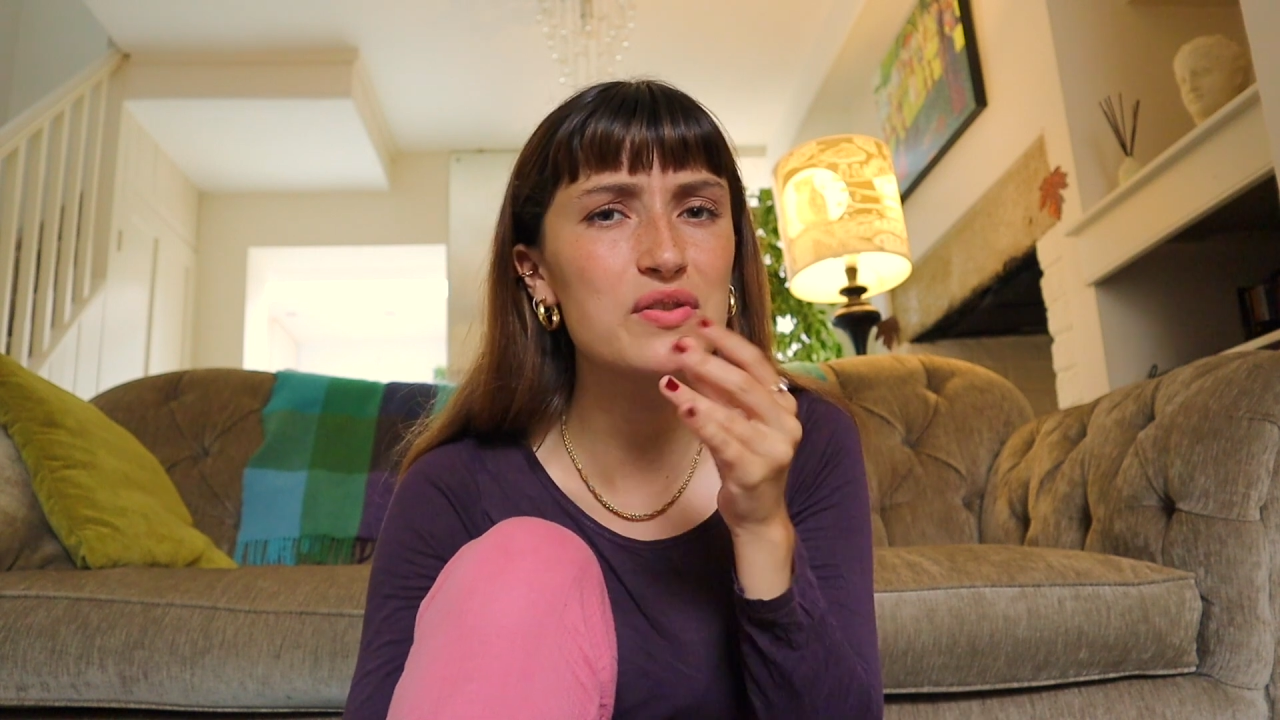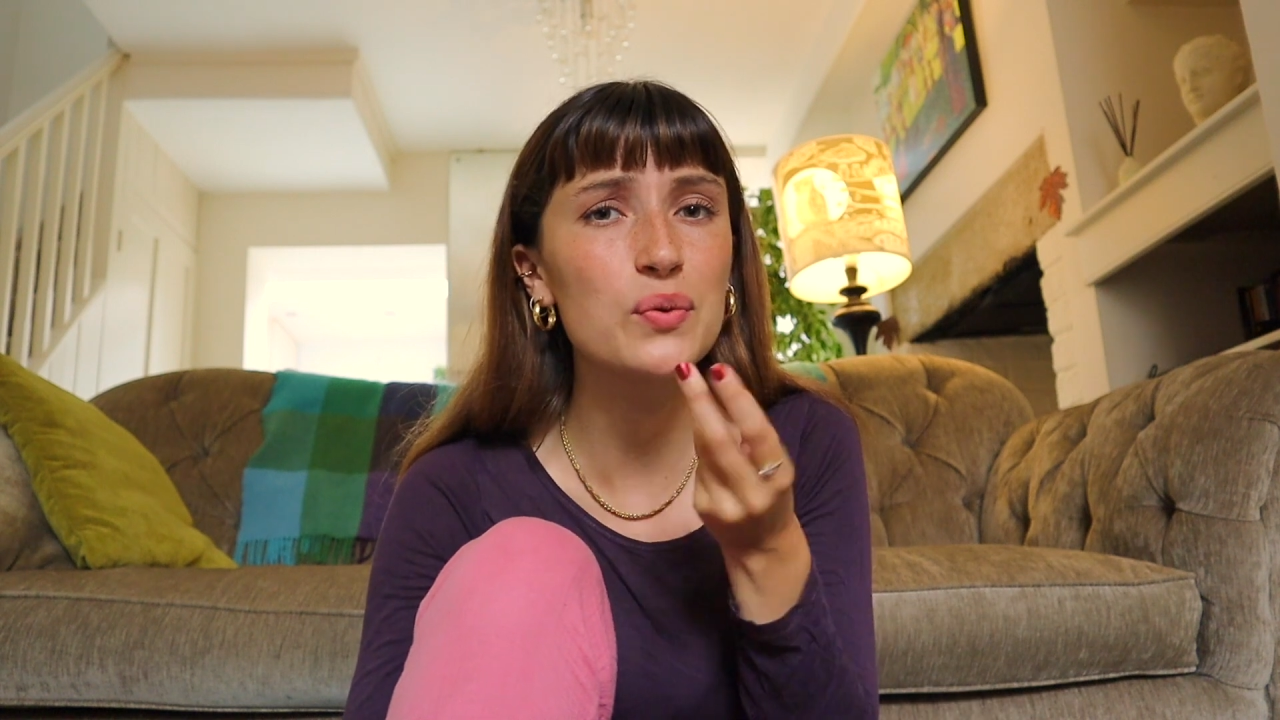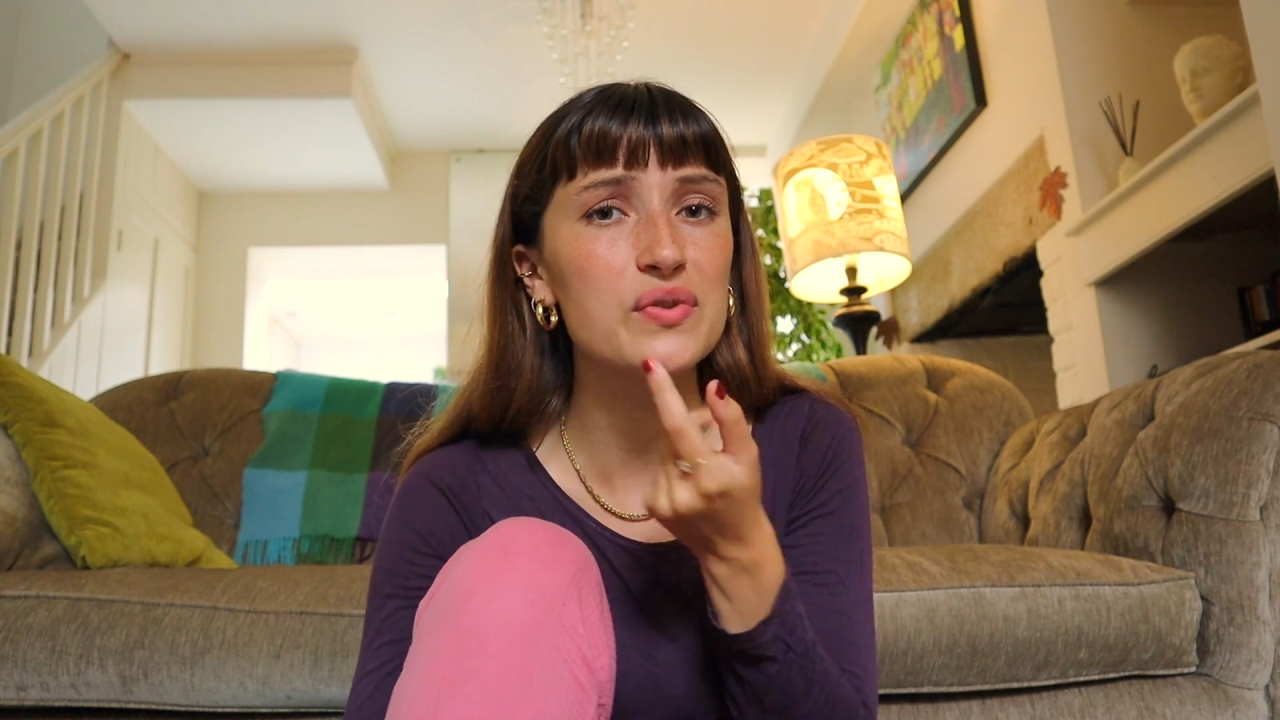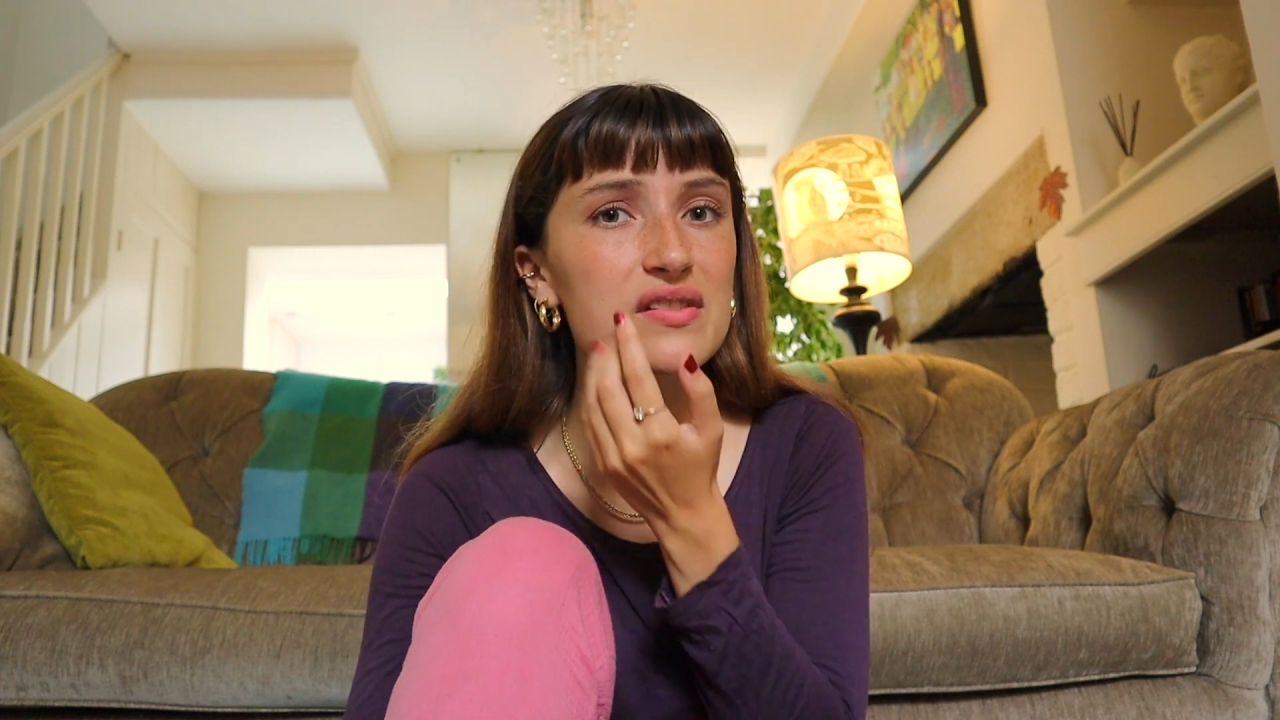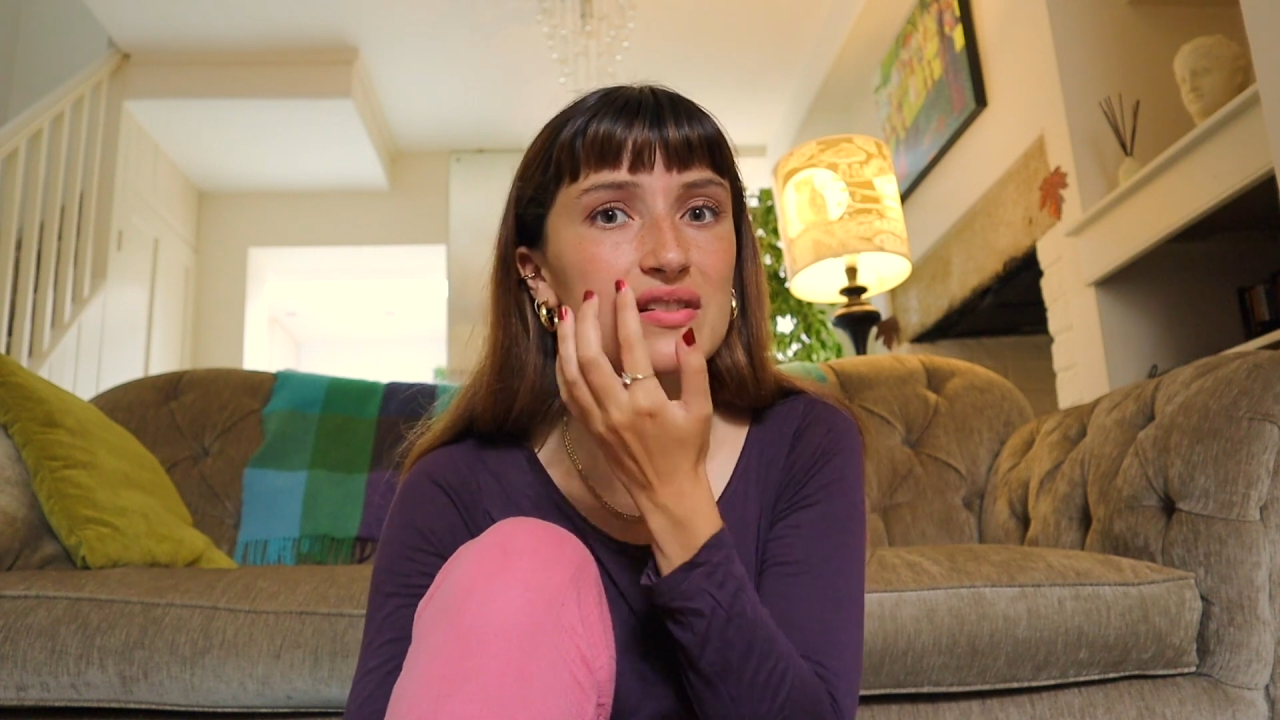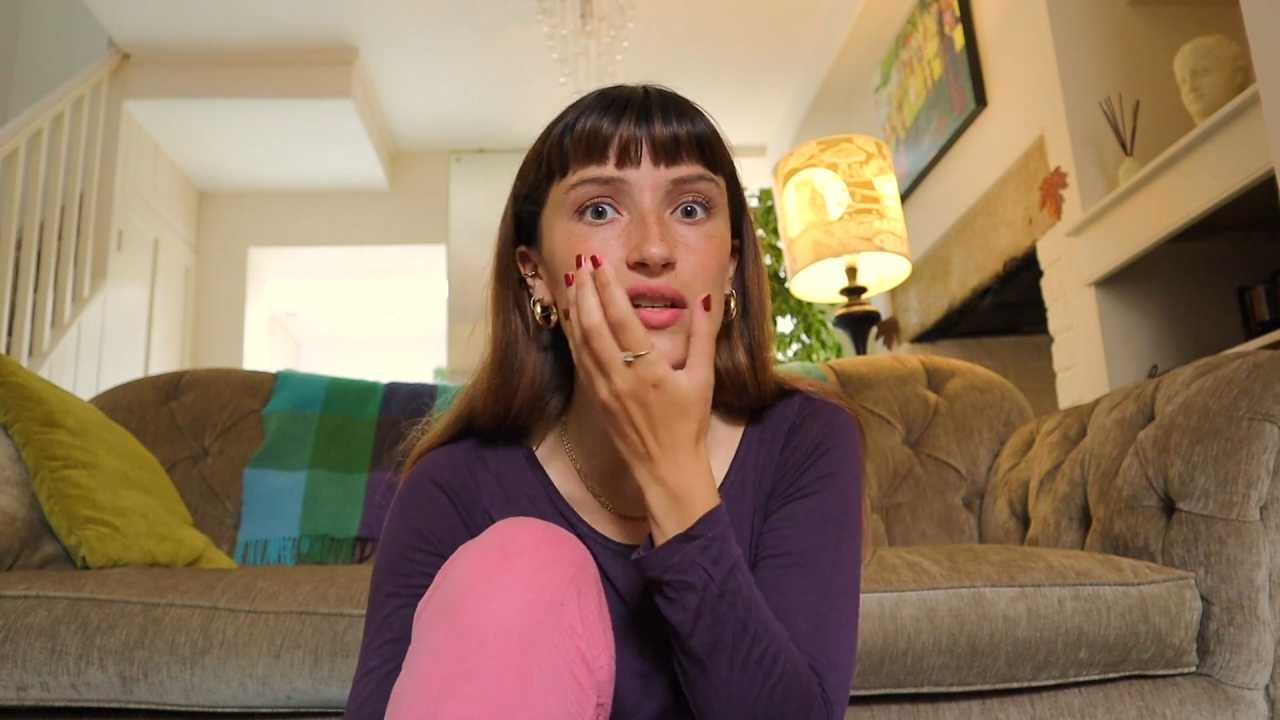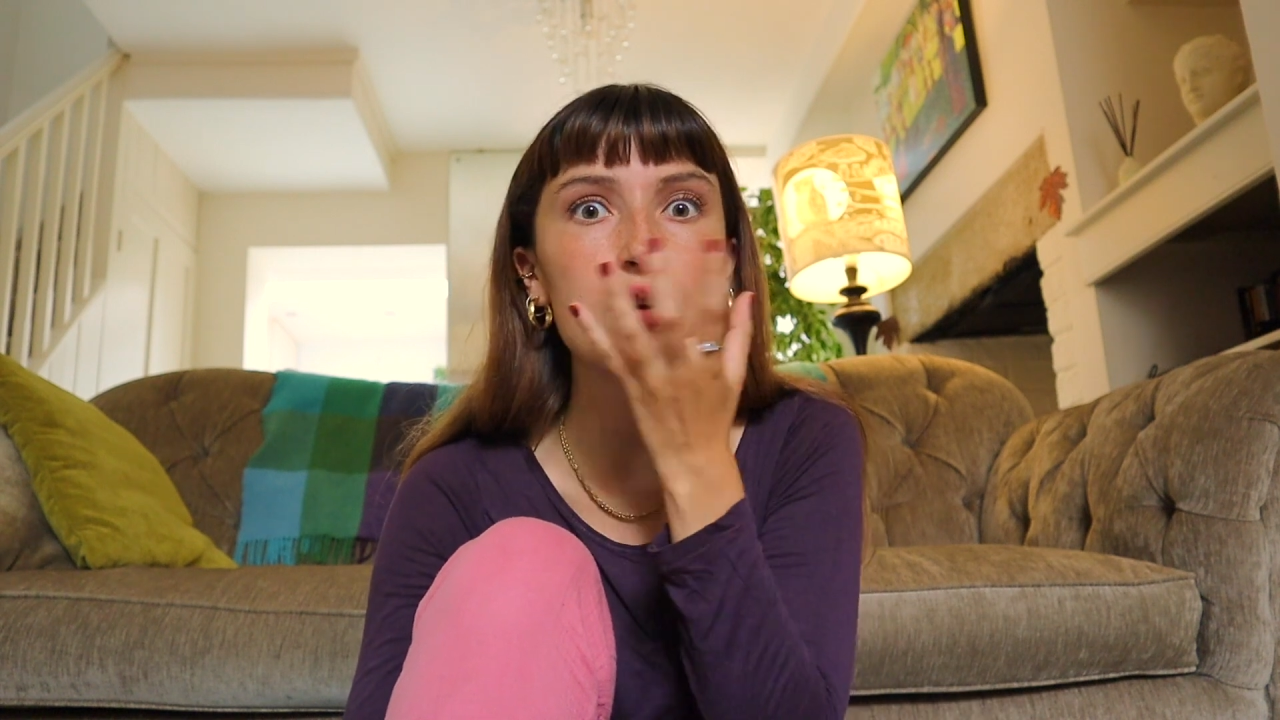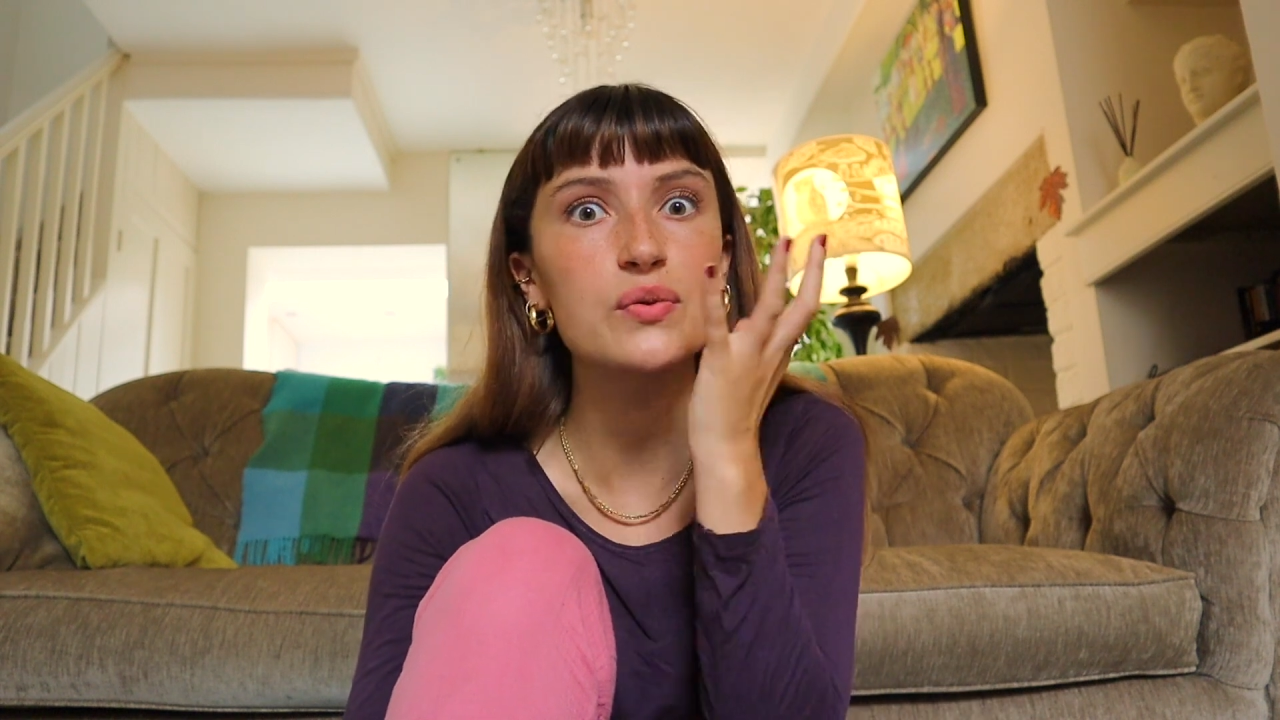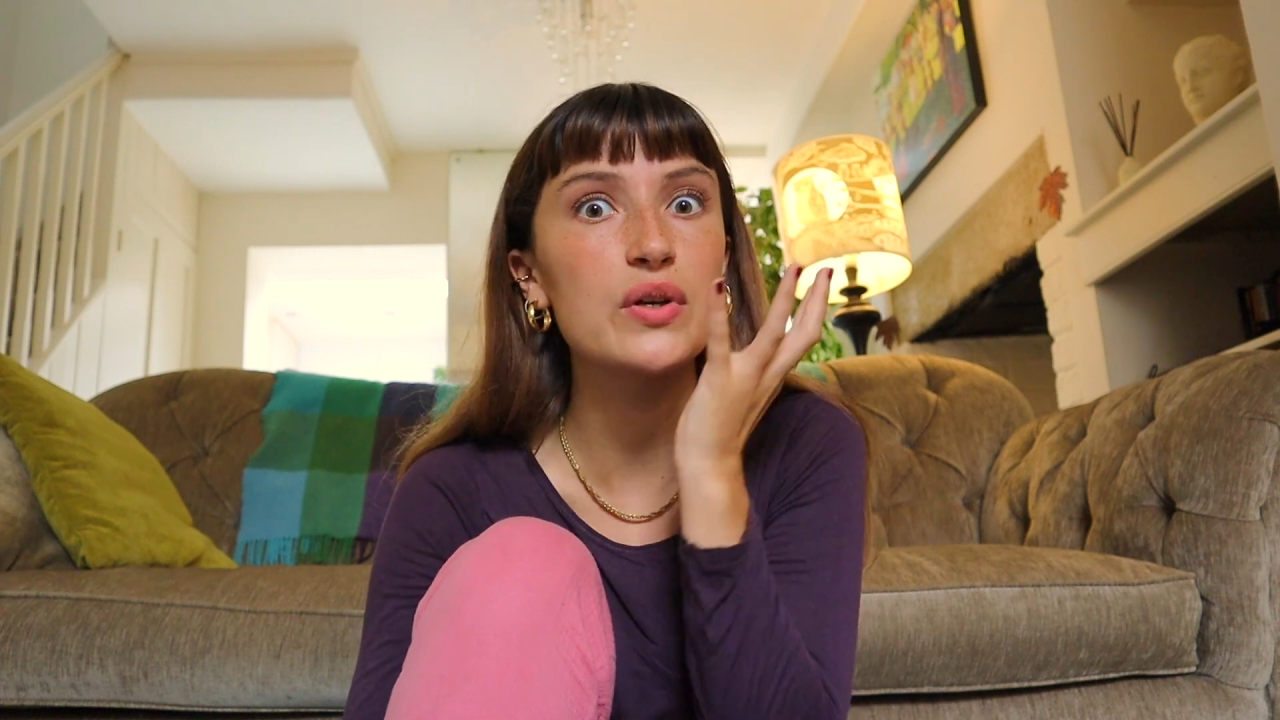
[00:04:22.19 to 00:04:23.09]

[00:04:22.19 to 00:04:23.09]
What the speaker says: sauces and it goes